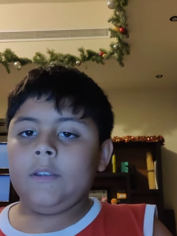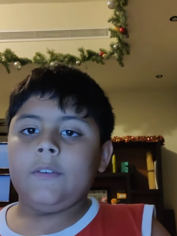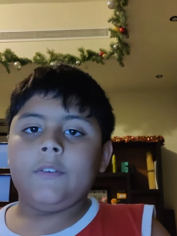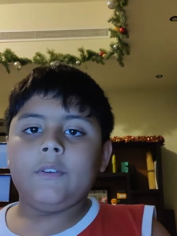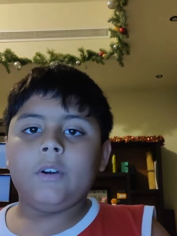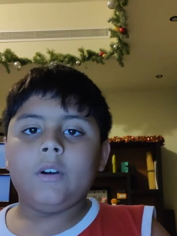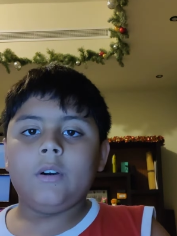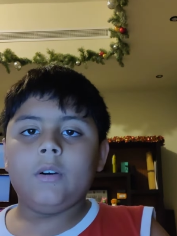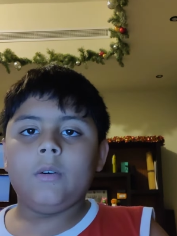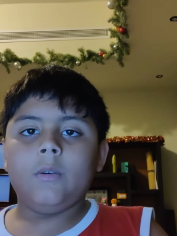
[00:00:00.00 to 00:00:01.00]

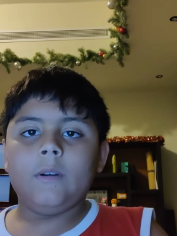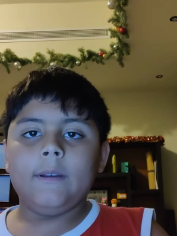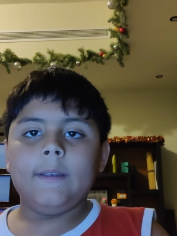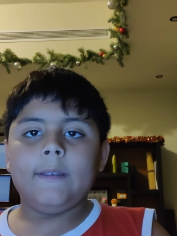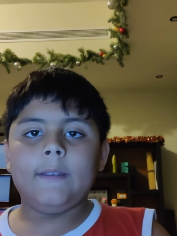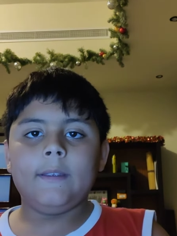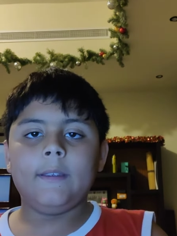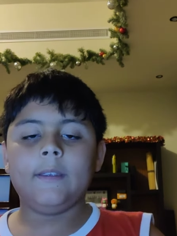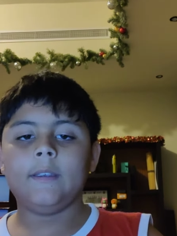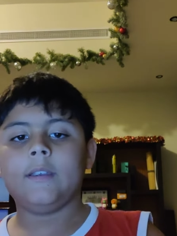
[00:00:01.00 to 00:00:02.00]
so
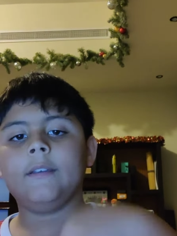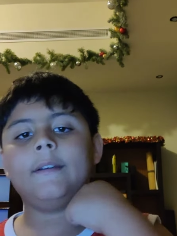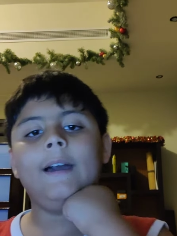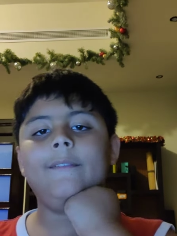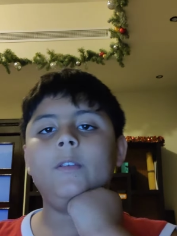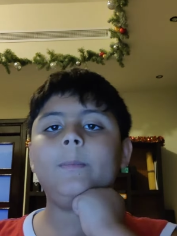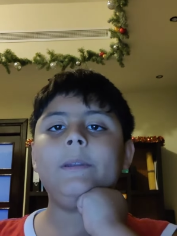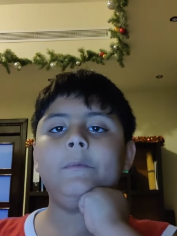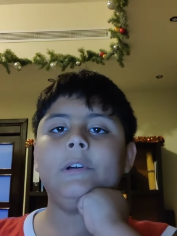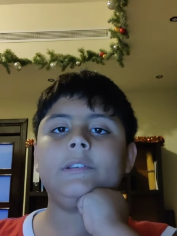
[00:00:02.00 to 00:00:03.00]
have you
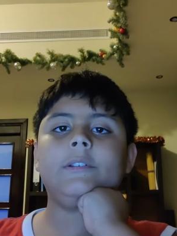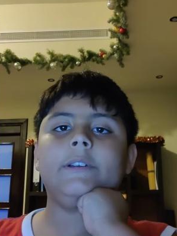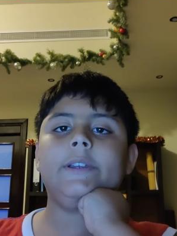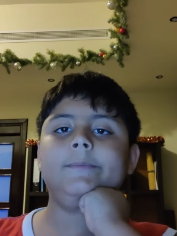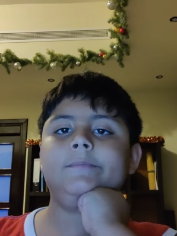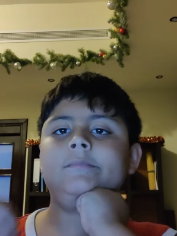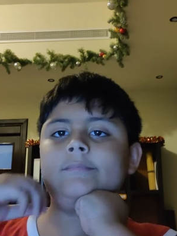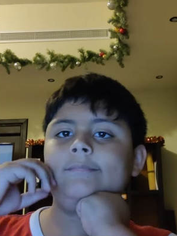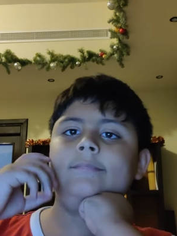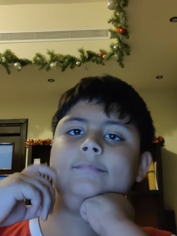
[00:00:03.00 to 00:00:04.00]
been wondering,
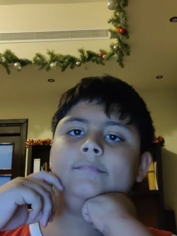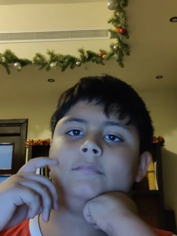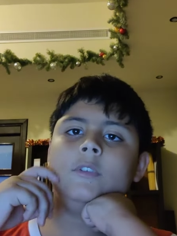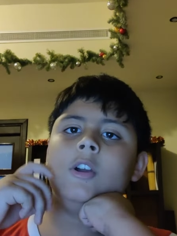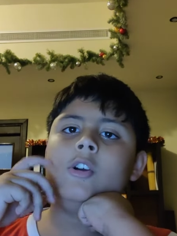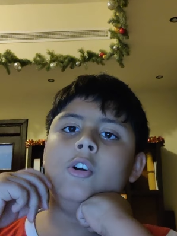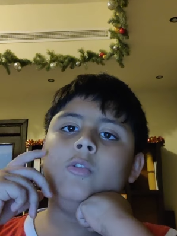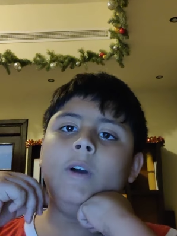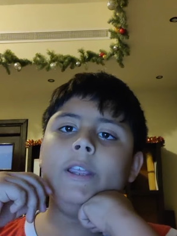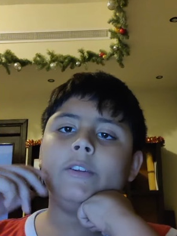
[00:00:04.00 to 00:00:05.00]
hmm,
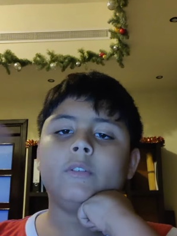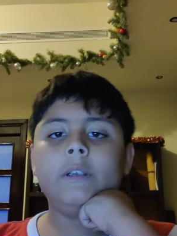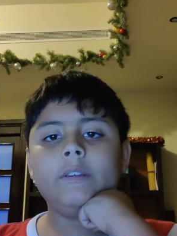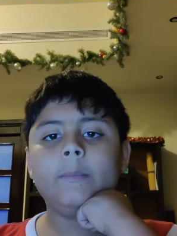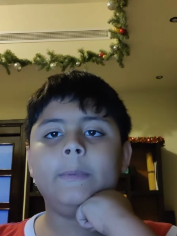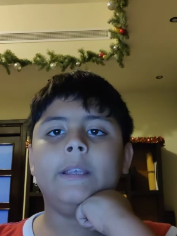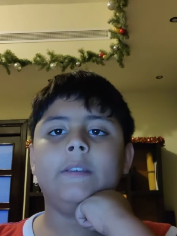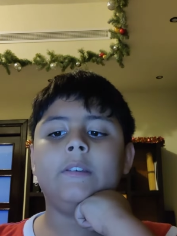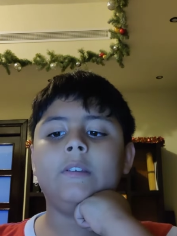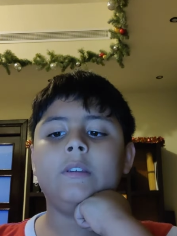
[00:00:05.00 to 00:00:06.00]
why is
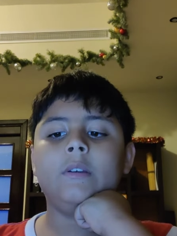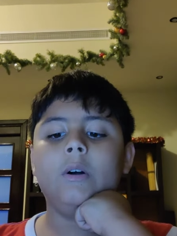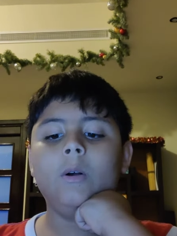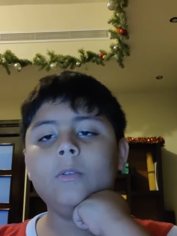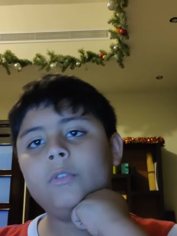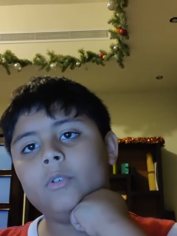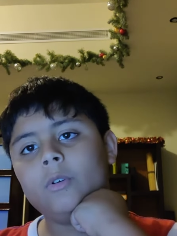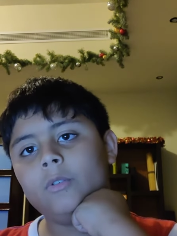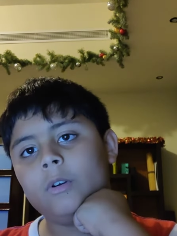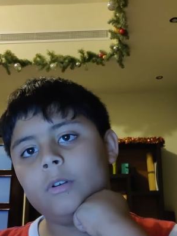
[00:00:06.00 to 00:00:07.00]
Christmas
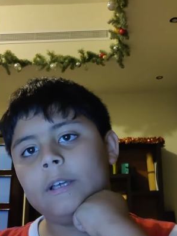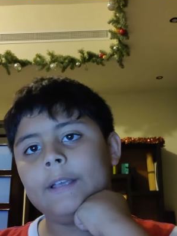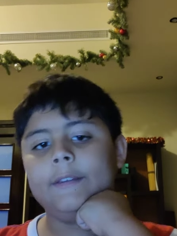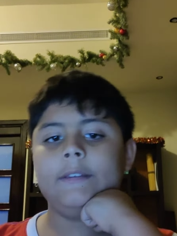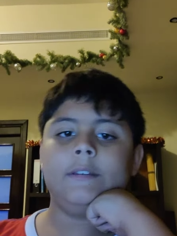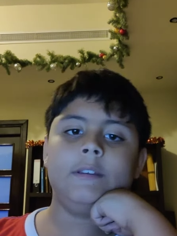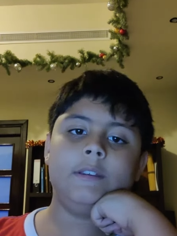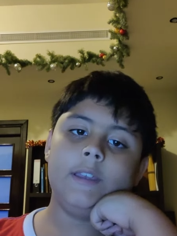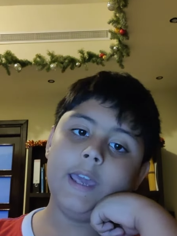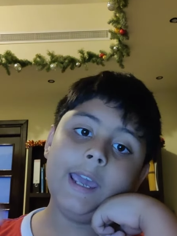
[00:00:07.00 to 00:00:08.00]
also known as
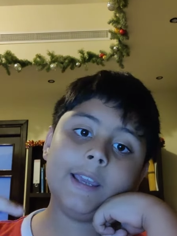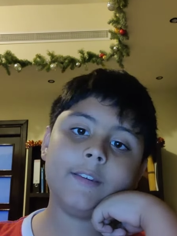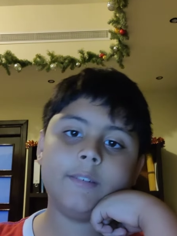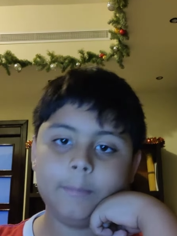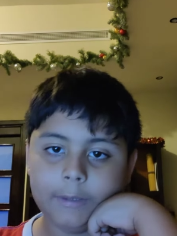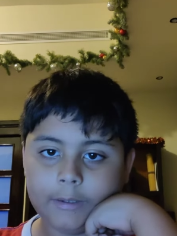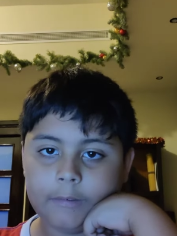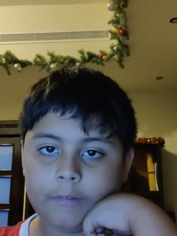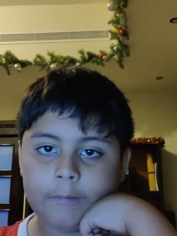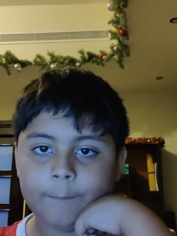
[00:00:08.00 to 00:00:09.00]

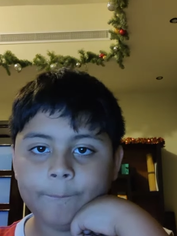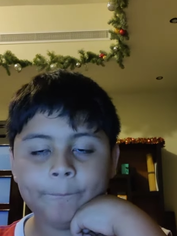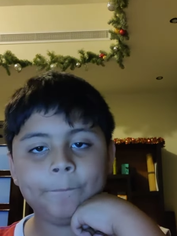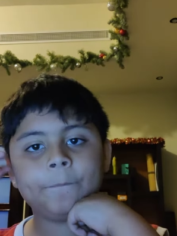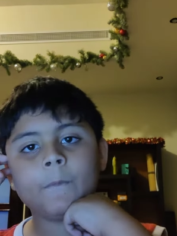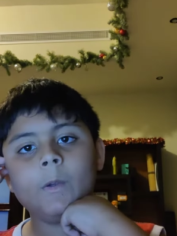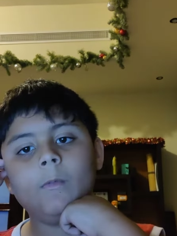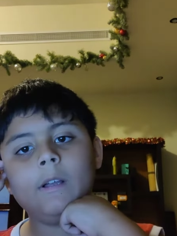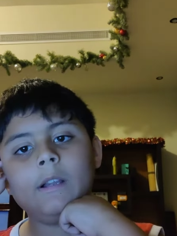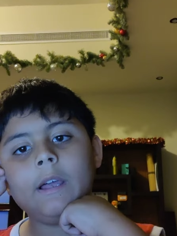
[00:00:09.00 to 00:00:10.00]
Xmas?
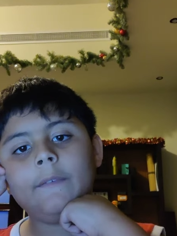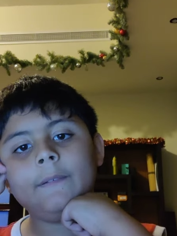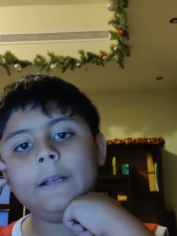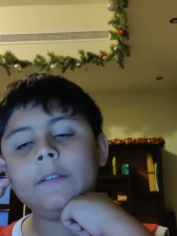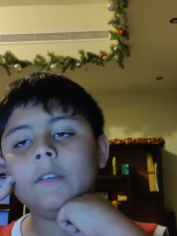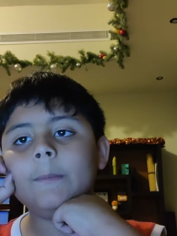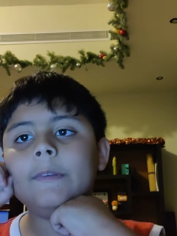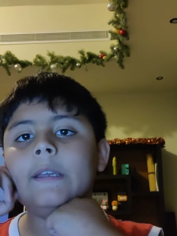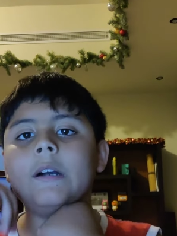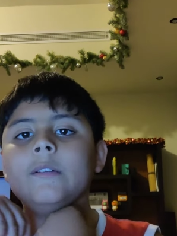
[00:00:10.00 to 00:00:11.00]
Well, I found
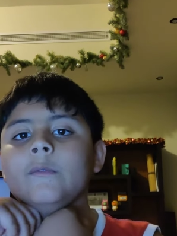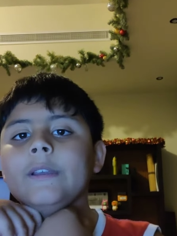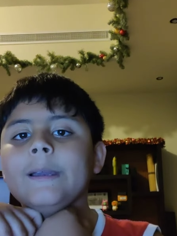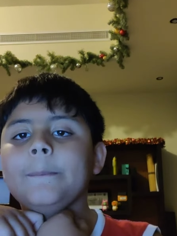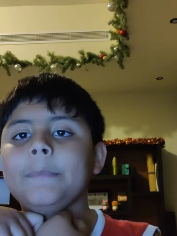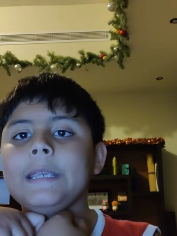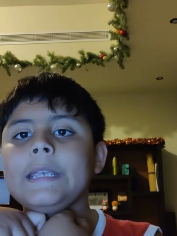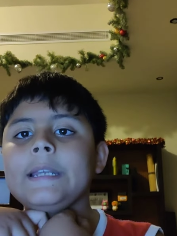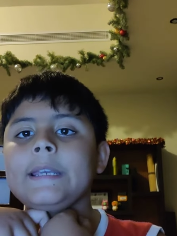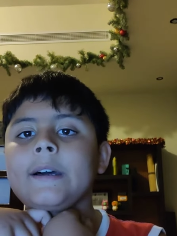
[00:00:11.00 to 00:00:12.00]
something on
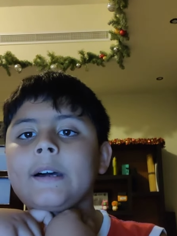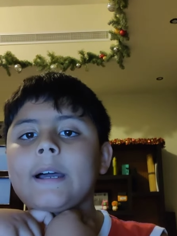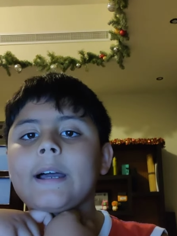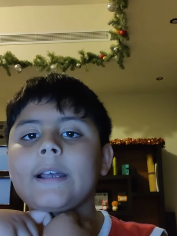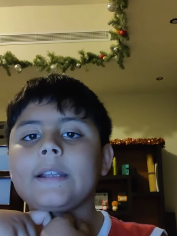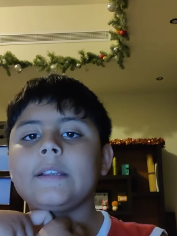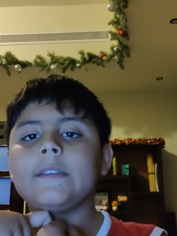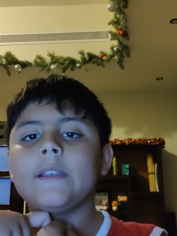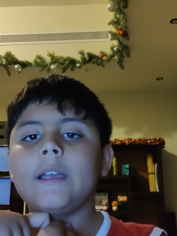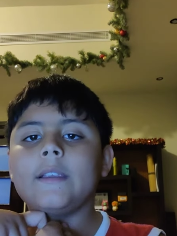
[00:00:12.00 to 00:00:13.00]
Wikipedia and
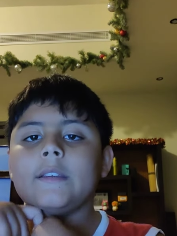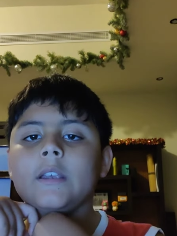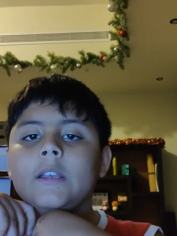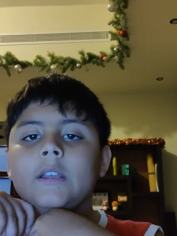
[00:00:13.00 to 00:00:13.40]
it says